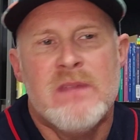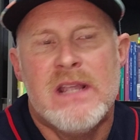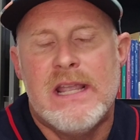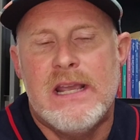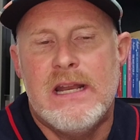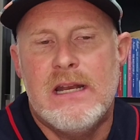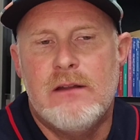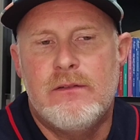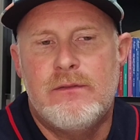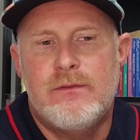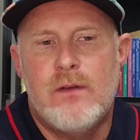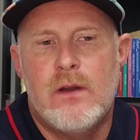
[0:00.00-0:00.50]

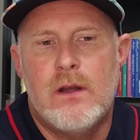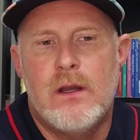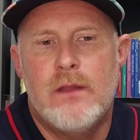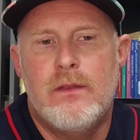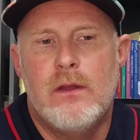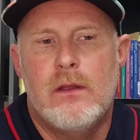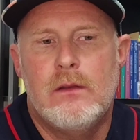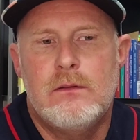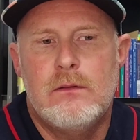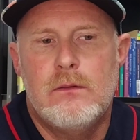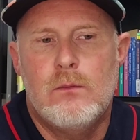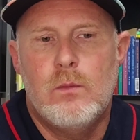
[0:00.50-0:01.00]
And if
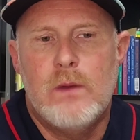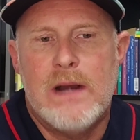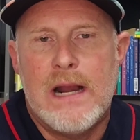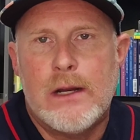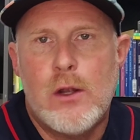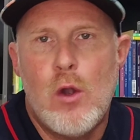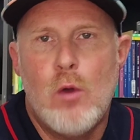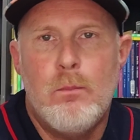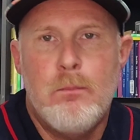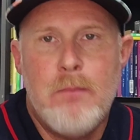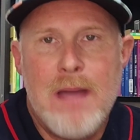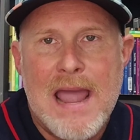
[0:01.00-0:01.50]
when I
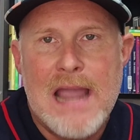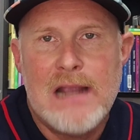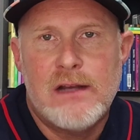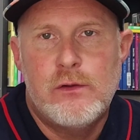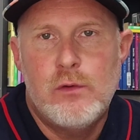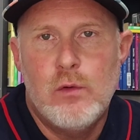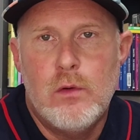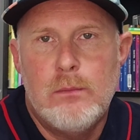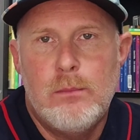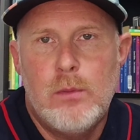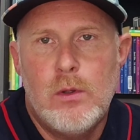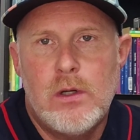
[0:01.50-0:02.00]
go back
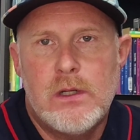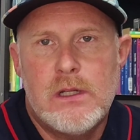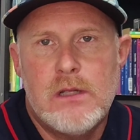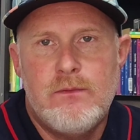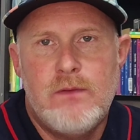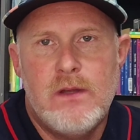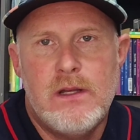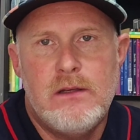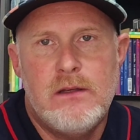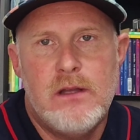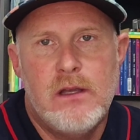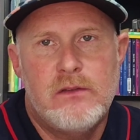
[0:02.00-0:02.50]
to a book,
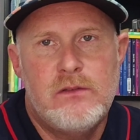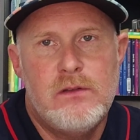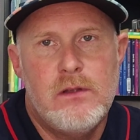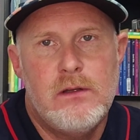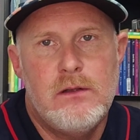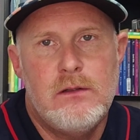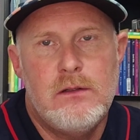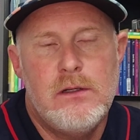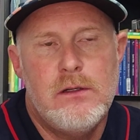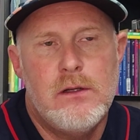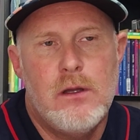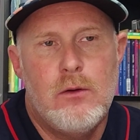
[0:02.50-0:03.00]
if it
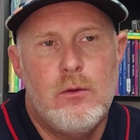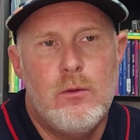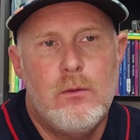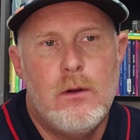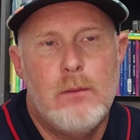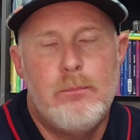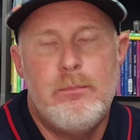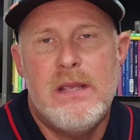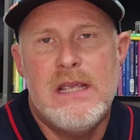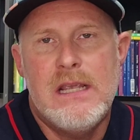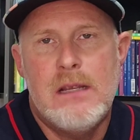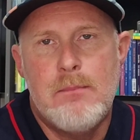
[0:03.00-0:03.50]
doesn't, you know,
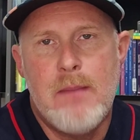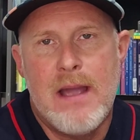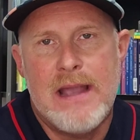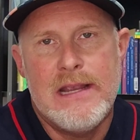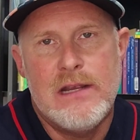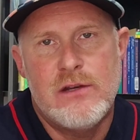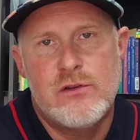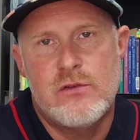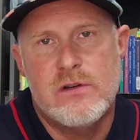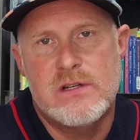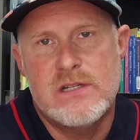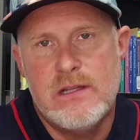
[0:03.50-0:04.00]
pique my
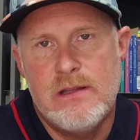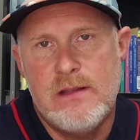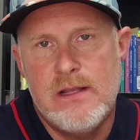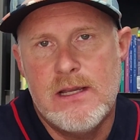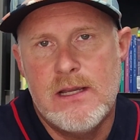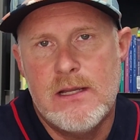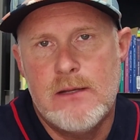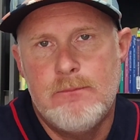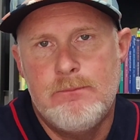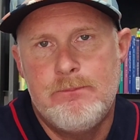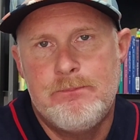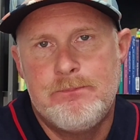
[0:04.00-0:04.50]
interest
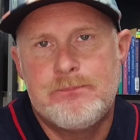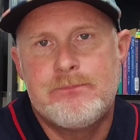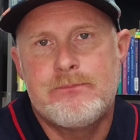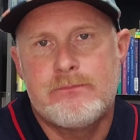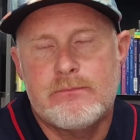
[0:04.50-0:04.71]
then,